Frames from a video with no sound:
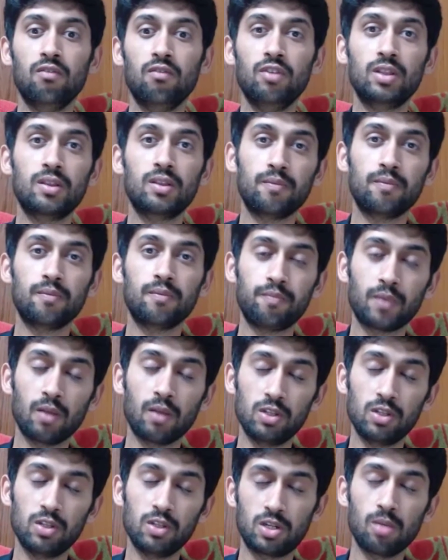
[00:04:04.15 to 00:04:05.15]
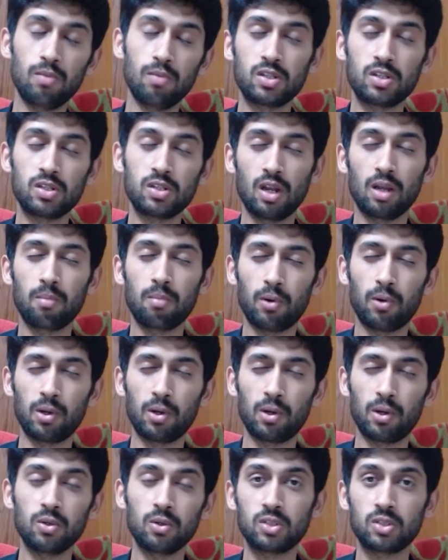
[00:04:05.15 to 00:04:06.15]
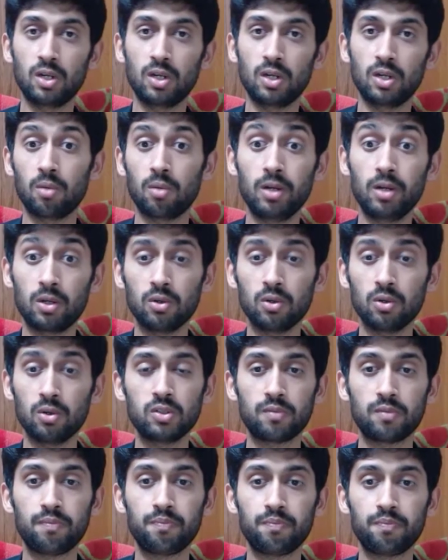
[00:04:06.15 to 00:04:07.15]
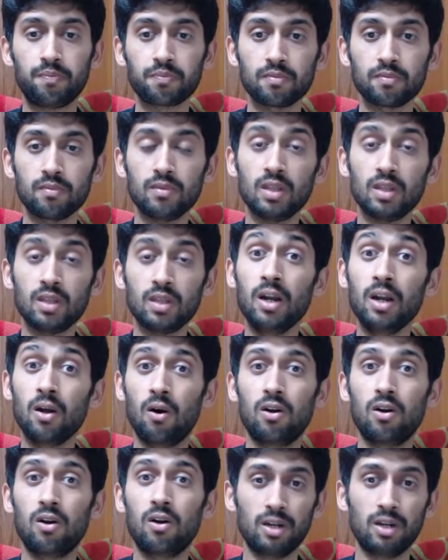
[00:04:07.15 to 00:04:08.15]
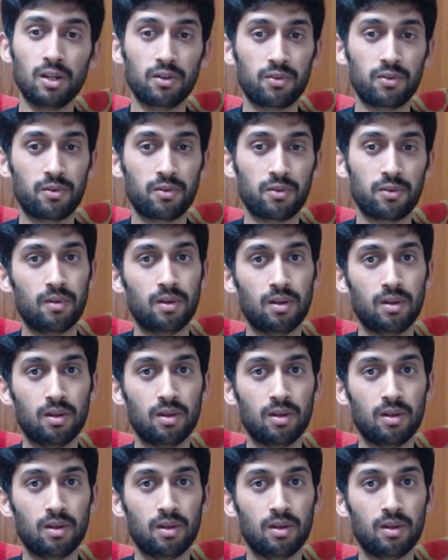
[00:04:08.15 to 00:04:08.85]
with vegetables like potatoes and tomatoes, and hot drinks.